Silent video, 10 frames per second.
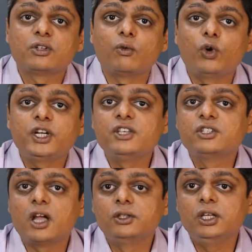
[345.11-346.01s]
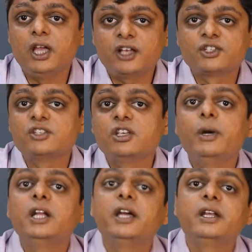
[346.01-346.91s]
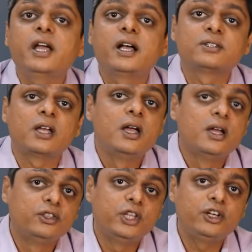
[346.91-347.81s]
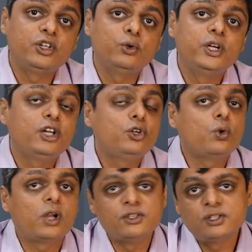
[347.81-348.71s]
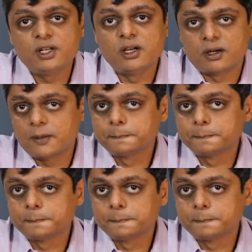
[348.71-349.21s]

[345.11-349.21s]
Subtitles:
what is the accessible areas that you need to consider.